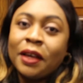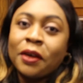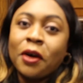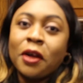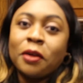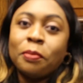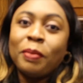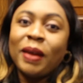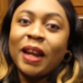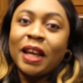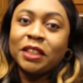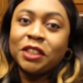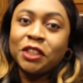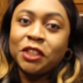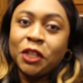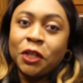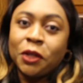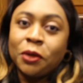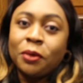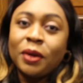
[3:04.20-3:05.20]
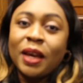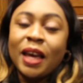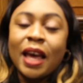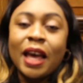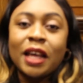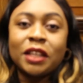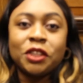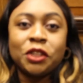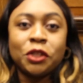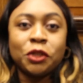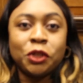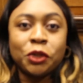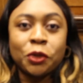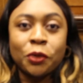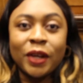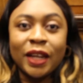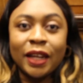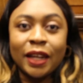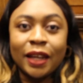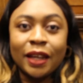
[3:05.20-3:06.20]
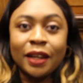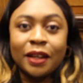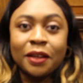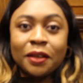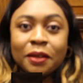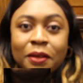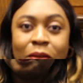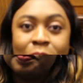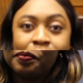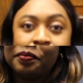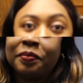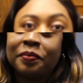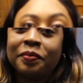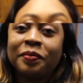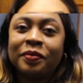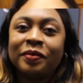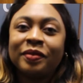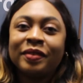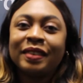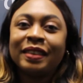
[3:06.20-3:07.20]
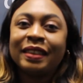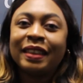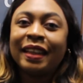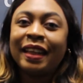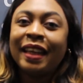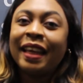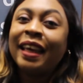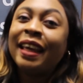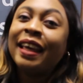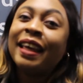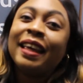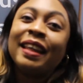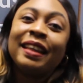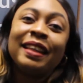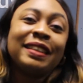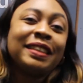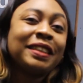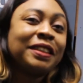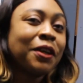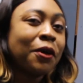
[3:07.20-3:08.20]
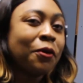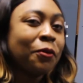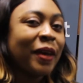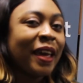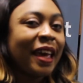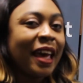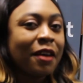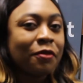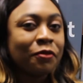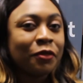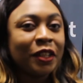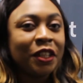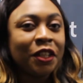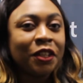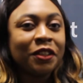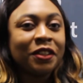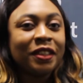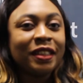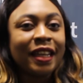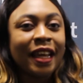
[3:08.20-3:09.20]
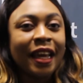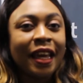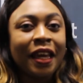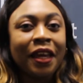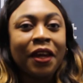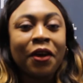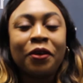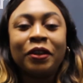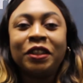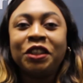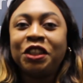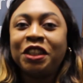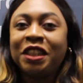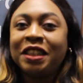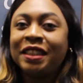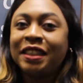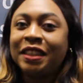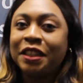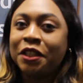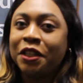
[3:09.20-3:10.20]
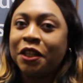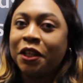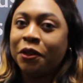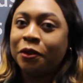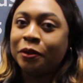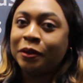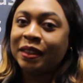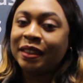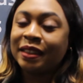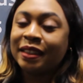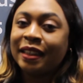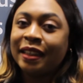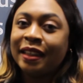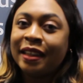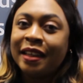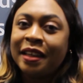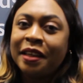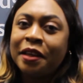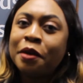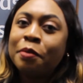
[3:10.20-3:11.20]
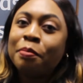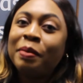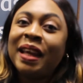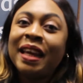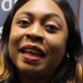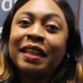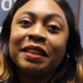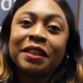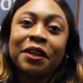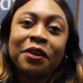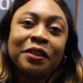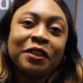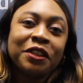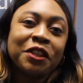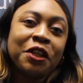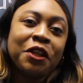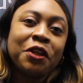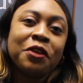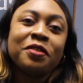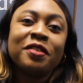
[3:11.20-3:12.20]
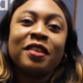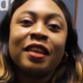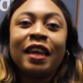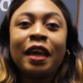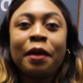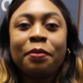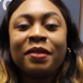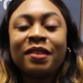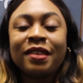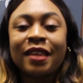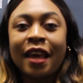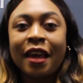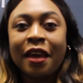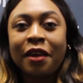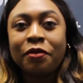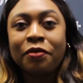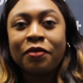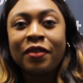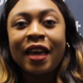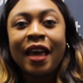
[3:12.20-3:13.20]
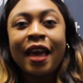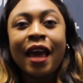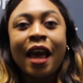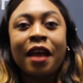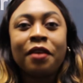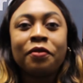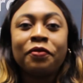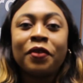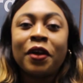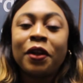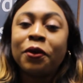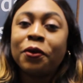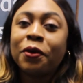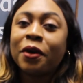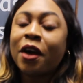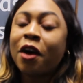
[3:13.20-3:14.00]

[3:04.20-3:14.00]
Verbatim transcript: God bless you as you join in. This is all we have for you today on GC News. Please continue to keep safe and follow